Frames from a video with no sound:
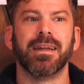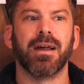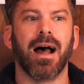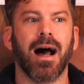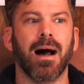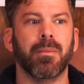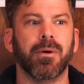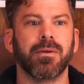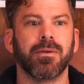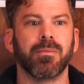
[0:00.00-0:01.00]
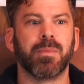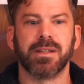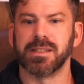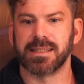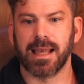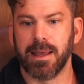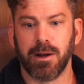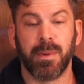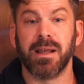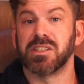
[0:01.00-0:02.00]
because
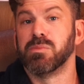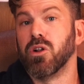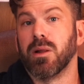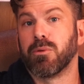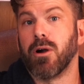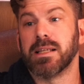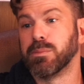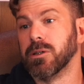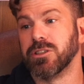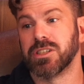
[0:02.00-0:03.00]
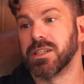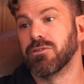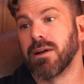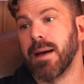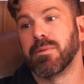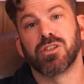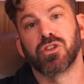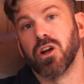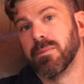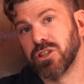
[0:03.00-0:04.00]
it'll be a smaller price point just to grab a
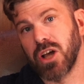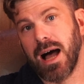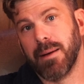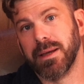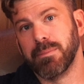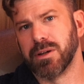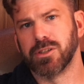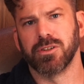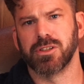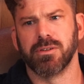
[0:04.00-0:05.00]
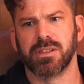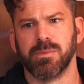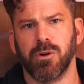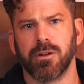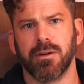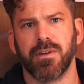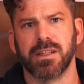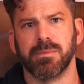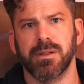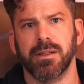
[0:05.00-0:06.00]
skirmish army, but it's also a smaller
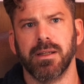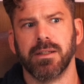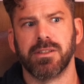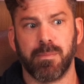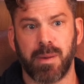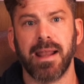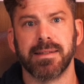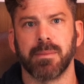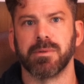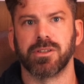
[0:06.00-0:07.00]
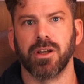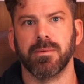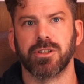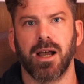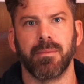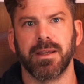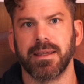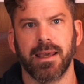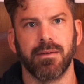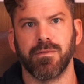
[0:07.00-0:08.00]
investment to paint up a skirmish army
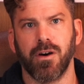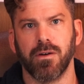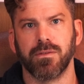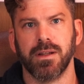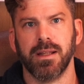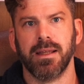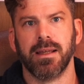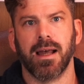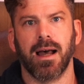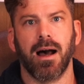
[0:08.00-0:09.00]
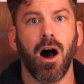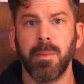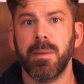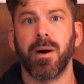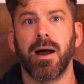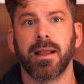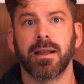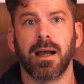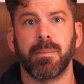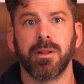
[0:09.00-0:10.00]
and get involved. I'll be buying a
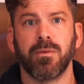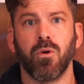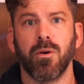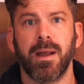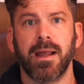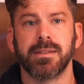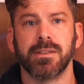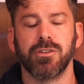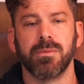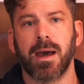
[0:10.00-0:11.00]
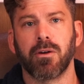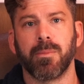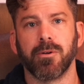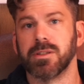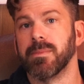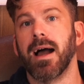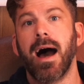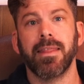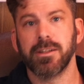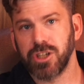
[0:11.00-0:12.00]
couple of warbands and doing battle reports on my
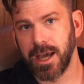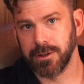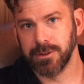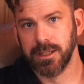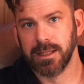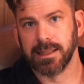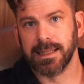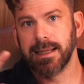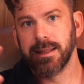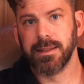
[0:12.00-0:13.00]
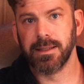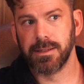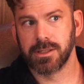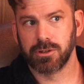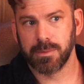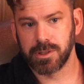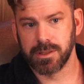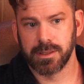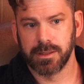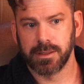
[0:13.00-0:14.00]
other channel, link in the
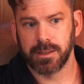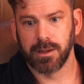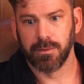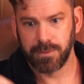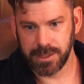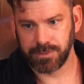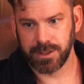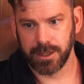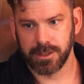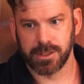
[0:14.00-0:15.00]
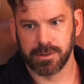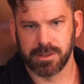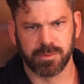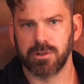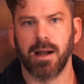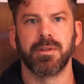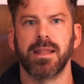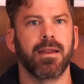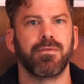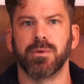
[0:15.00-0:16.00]
description of this video, so subscribe to
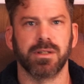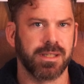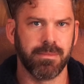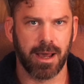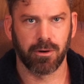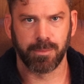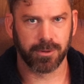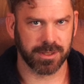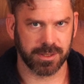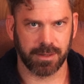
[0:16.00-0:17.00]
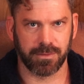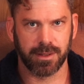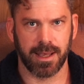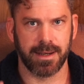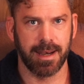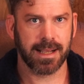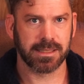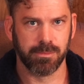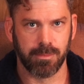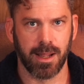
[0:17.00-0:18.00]
that if you want to see battle reports and stuff like that
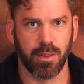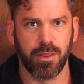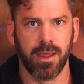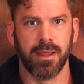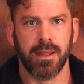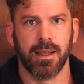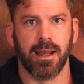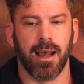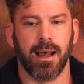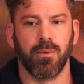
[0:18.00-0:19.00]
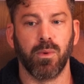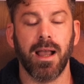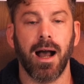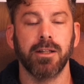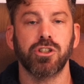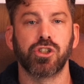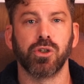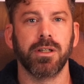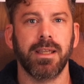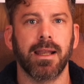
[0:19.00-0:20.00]
next month. We aren't
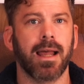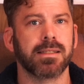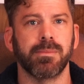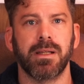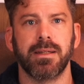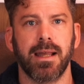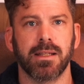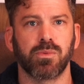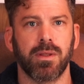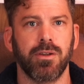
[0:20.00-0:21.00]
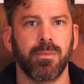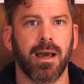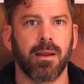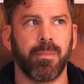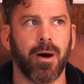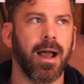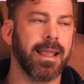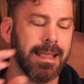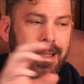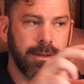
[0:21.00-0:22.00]
sure yet, it hasn't been announced whether you'll be able to
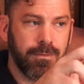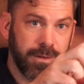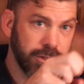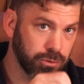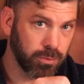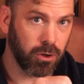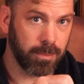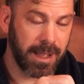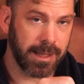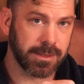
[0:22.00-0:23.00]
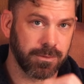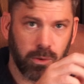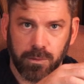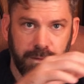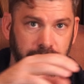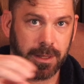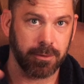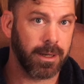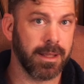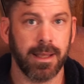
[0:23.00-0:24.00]
buy individual warbands of all 53 of